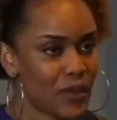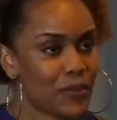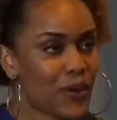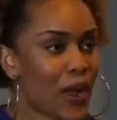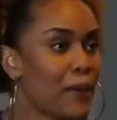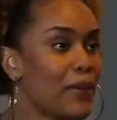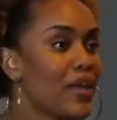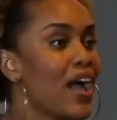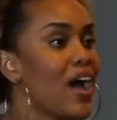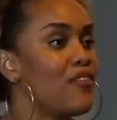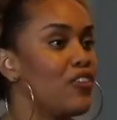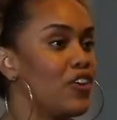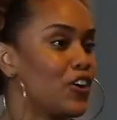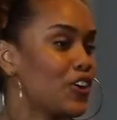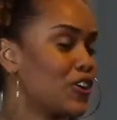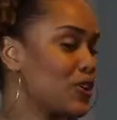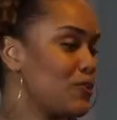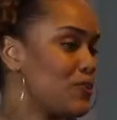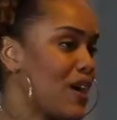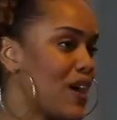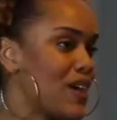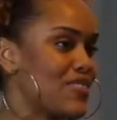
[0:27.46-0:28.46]
probably have
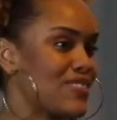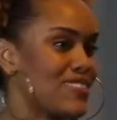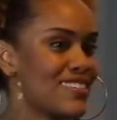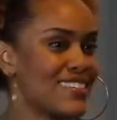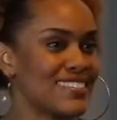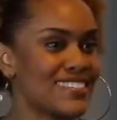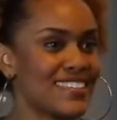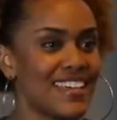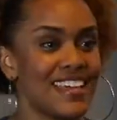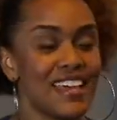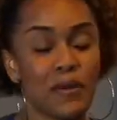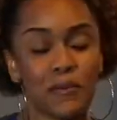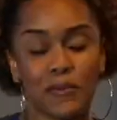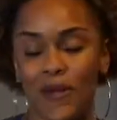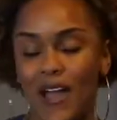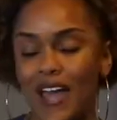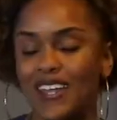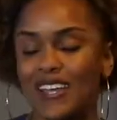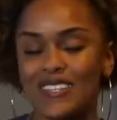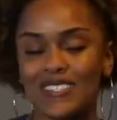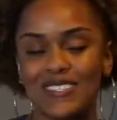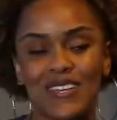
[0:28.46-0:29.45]
heard about these
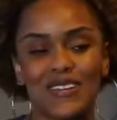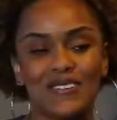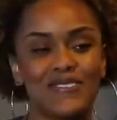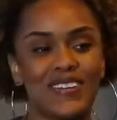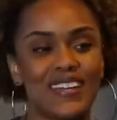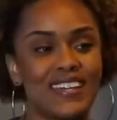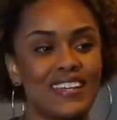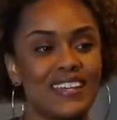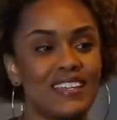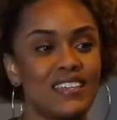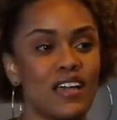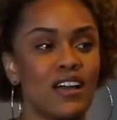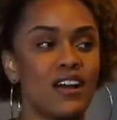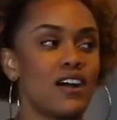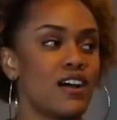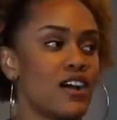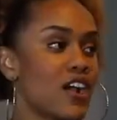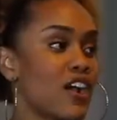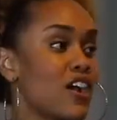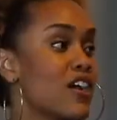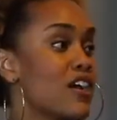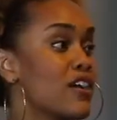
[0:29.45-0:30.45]
products already,
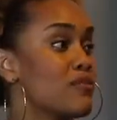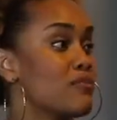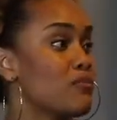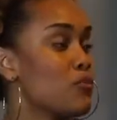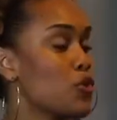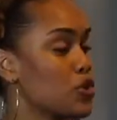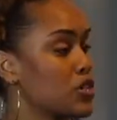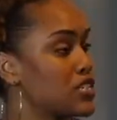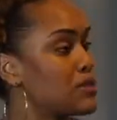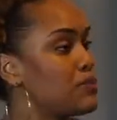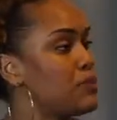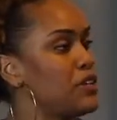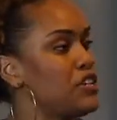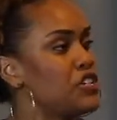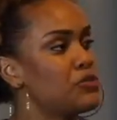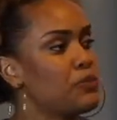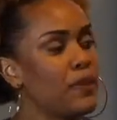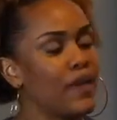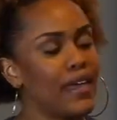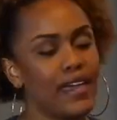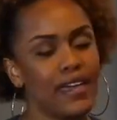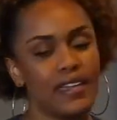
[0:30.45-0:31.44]
are more
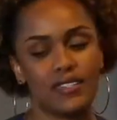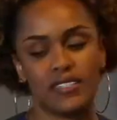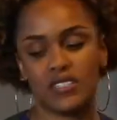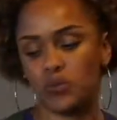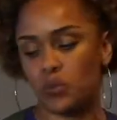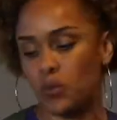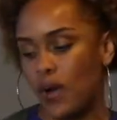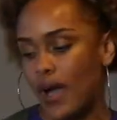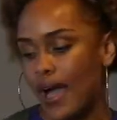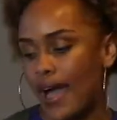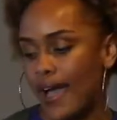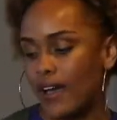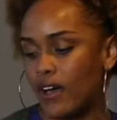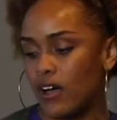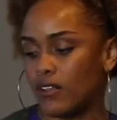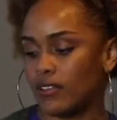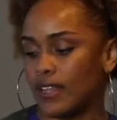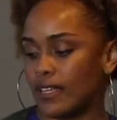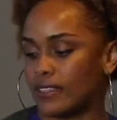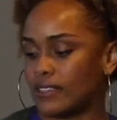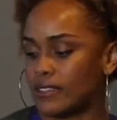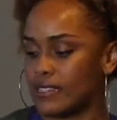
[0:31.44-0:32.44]
speech-based, while
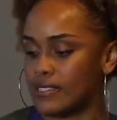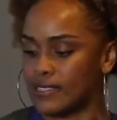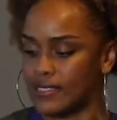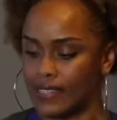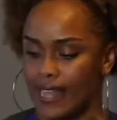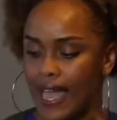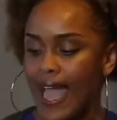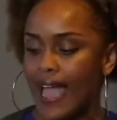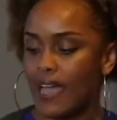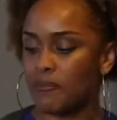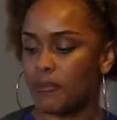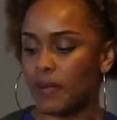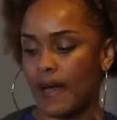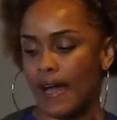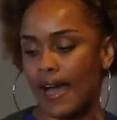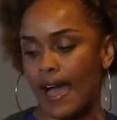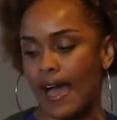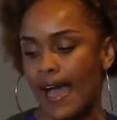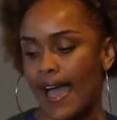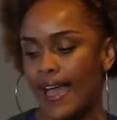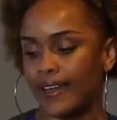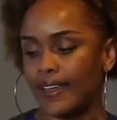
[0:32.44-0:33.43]
like the Slack
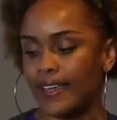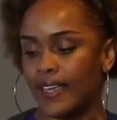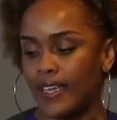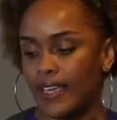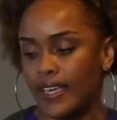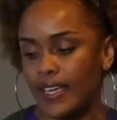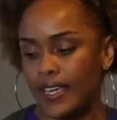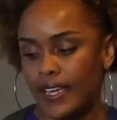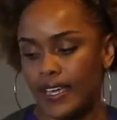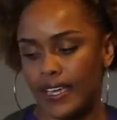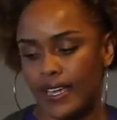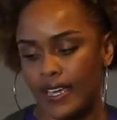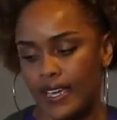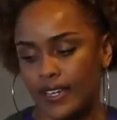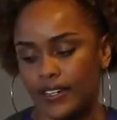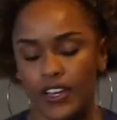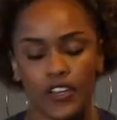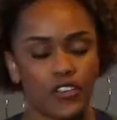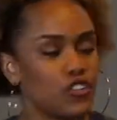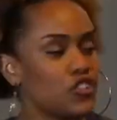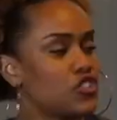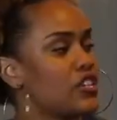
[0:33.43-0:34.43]
bot and
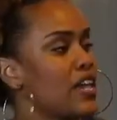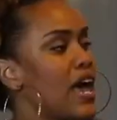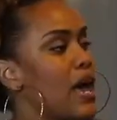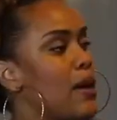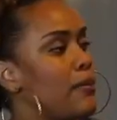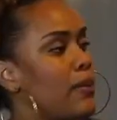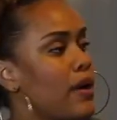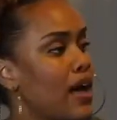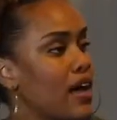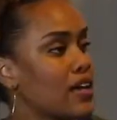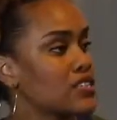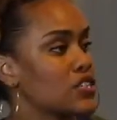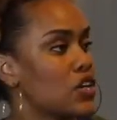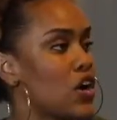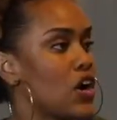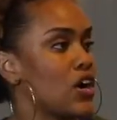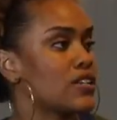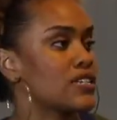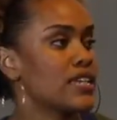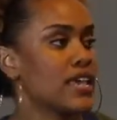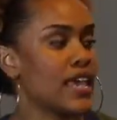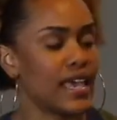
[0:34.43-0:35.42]
other chatbots
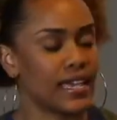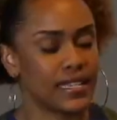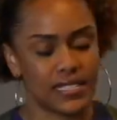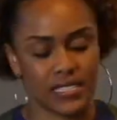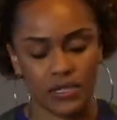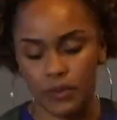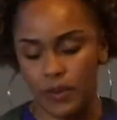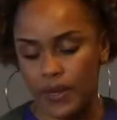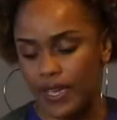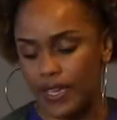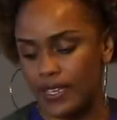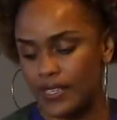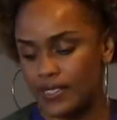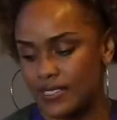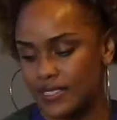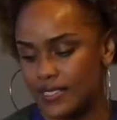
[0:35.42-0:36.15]
are text-based.